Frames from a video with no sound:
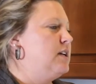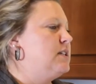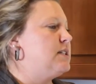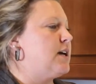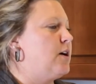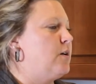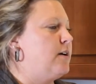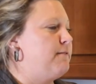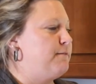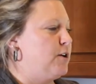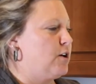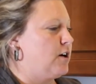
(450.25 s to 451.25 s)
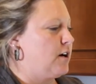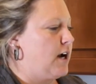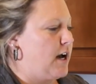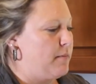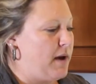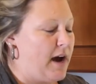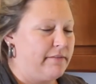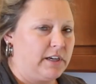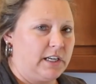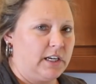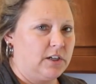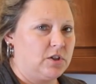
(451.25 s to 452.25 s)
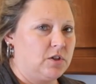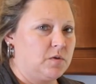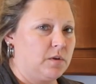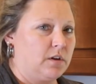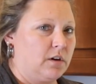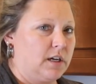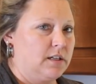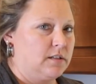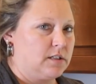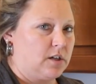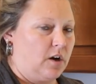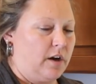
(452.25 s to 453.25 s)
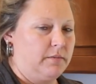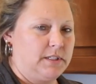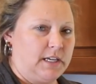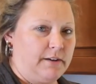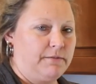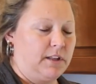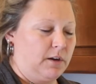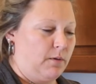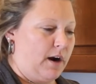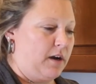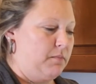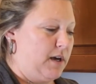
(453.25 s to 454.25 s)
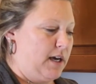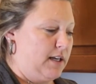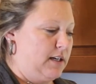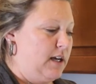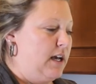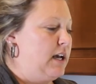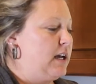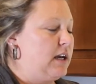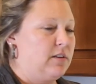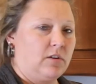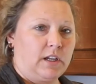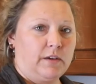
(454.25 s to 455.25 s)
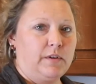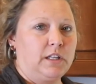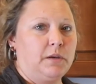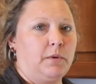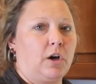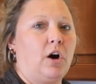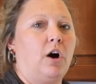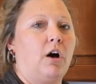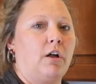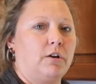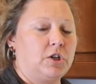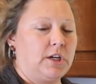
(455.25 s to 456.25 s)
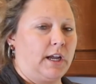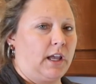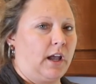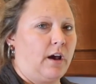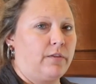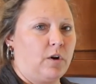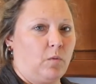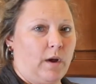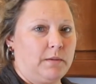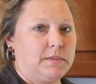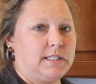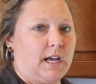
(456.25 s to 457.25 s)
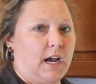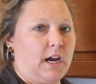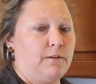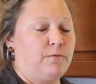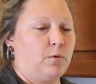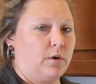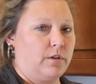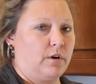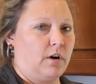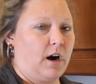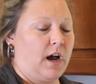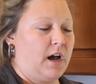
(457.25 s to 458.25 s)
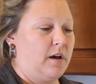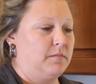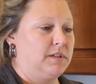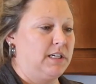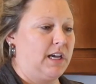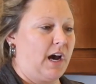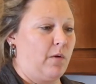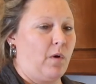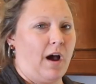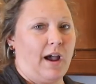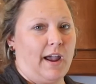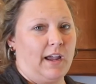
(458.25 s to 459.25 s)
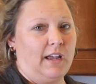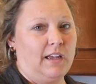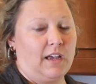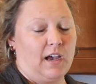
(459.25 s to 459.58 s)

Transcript: So if you're having any issues with your install, I would definitely recommend either giving them a call or checking out their website for their DIY